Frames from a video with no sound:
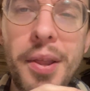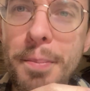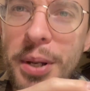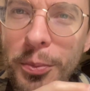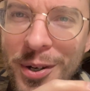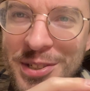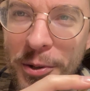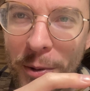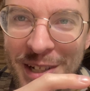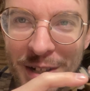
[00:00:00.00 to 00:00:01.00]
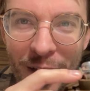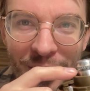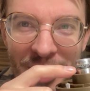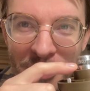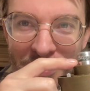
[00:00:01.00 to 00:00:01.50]
But it wasn't quite tall
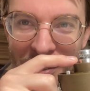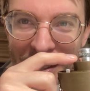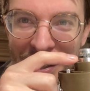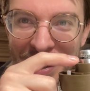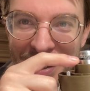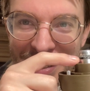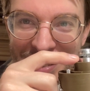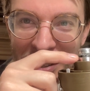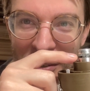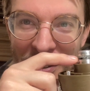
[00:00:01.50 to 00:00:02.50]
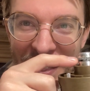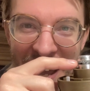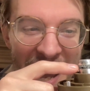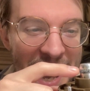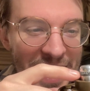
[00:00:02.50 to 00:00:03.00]
enough. So they
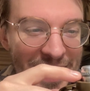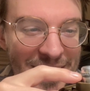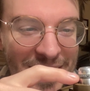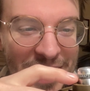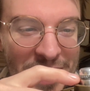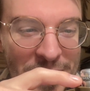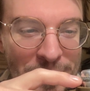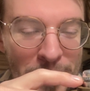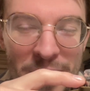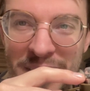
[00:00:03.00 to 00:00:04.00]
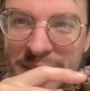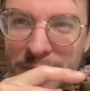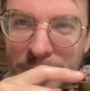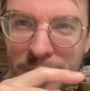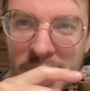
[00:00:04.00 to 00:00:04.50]
added a piece of
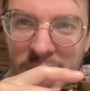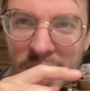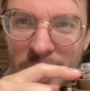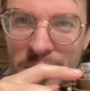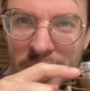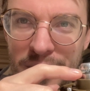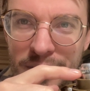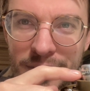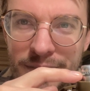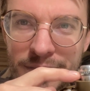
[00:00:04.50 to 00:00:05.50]
a V8 engine